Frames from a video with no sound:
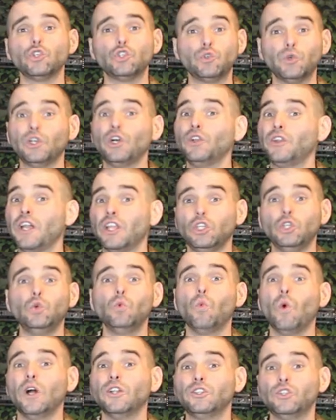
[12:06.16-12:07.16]
drill that you
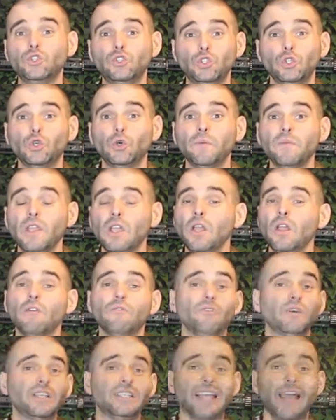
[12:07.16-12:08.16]
want to do.
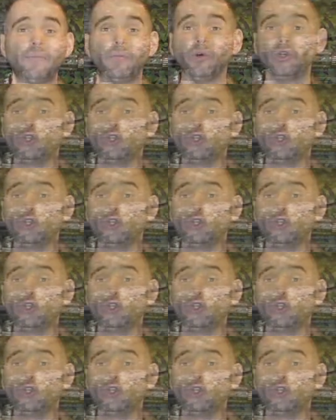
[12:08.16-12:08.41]
For example,